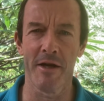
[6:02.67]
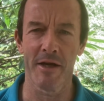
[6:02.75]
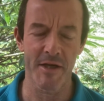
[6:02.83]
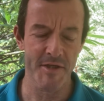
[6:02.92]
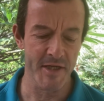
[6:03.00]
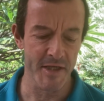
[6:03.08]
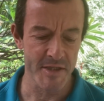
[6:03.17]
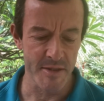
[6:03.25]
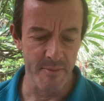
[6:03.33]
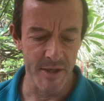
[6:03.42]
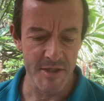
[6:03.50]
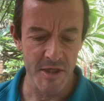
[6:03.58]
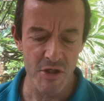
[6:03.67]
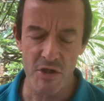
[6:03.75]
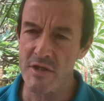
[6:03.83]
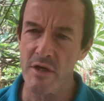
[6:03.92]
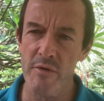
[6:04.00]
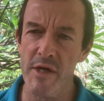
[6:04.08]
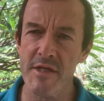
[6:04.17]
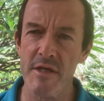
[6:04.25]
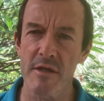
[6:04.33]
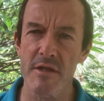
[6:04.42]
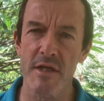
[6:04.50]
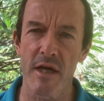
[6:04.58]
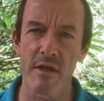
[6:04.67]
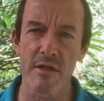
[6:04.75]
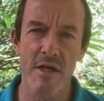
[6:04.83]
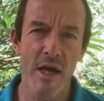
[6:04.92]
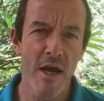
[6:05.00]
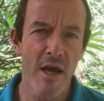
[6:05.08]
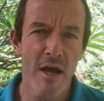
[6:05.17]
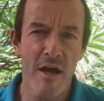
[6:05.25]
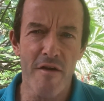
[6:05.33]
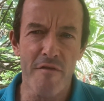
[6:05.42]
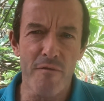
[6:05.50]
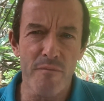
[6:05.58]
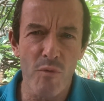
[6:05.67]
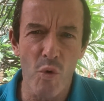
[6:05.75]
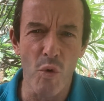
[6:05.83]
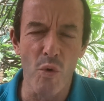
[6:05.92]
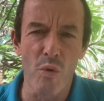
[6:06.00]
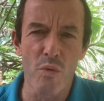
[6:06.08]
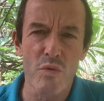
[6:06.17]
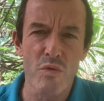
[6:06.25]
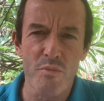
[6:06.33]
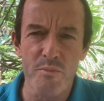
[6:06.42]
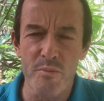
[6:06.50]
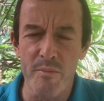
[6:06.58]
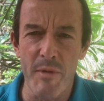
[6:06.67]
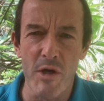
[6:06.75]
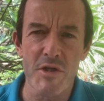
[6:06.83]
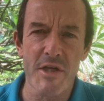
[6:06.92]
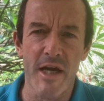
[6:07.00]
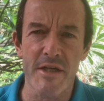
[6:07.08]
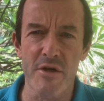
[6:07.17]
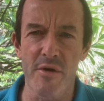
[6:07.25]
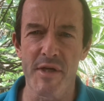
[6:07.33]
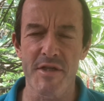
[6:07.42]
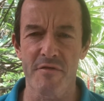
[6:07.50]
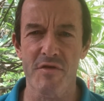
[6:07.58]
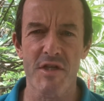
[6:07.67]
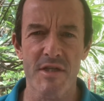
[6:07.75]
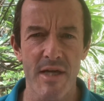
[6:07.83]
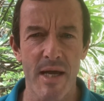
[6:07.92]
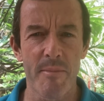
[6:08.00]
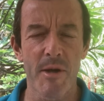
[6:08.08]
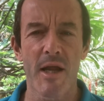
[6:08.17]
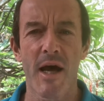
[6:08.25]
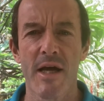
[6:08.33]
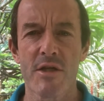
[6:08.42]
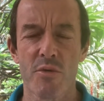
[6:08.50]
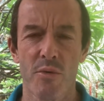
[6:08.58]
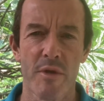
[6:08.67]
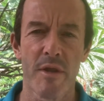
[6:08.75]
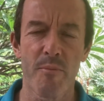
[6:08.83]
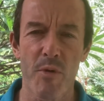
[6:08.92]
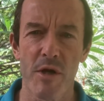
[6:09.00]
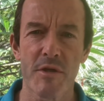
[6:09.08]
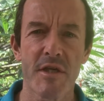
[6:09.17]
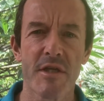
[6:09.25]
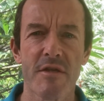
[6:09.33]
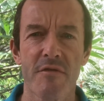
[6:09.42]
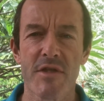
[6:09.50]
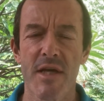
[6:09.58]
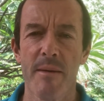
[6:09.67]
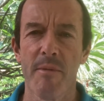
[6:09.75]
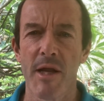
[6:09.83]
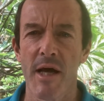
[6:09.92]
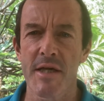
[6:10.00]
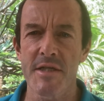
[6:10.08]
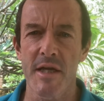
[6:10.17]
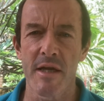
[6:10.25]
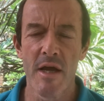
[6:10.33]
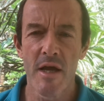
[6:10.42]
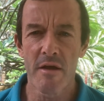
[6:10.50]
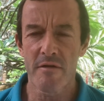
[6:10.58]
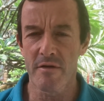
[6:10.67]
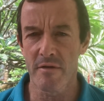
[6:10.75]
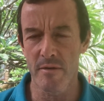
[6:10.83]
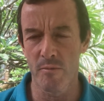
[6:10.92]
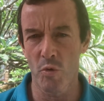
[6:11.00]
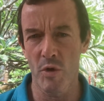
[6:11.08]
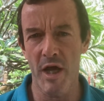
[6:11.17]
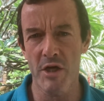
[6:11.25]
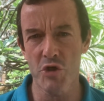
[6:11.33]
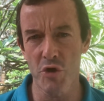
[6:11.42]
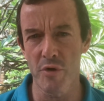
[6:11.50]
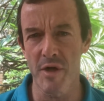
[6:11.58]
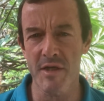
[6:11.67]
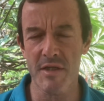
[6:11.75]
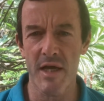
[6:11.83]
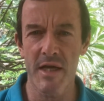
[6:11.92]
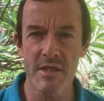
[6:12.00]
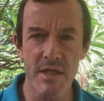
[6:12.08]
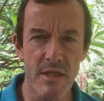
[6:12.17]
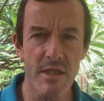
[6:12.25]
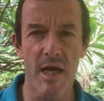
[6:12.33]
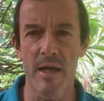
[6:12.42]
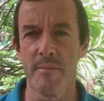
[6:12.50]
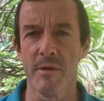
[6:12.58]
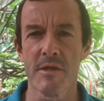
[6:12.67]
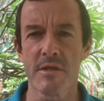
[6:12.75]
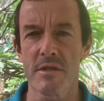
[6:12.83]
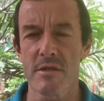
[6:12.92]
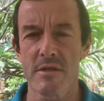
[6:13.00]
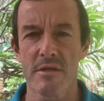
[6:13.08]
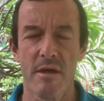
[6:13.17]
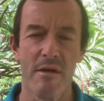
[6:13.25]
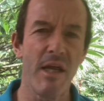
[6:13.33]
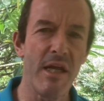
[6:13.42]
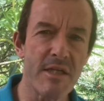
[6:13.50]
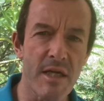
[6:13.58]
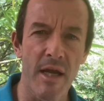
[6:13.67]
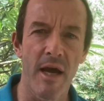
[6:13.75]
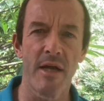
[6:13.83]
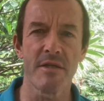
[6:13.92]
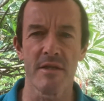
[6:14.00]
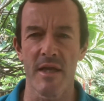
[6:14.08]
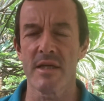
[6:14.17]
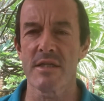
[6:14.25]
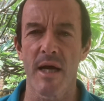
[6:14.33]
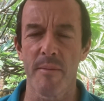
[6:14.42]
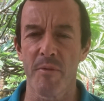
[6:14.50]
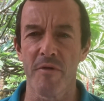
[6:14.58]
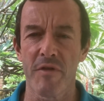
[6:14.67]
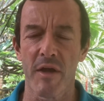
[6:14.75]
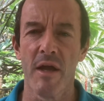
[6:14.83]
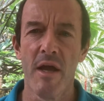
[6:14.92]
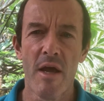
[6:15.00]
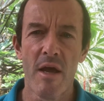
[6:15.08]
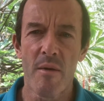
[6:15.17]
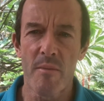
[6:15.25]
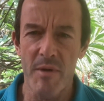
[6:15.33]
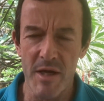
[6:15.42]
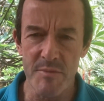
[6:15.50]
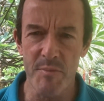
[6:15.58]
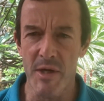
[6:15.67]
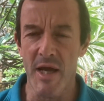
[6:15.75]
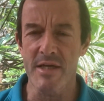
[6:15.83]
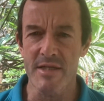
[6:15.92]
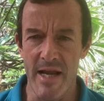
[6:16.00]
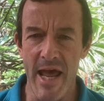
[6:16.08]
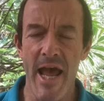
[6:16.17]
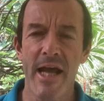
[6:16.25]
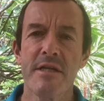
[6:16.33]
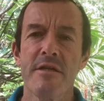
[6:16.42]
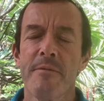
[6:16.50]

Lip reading: guess that's the message. And so retail sales have most categories have stabilized or in the process of stabilizing. The more luxurious entertainment, eating out and that type of thing has lagged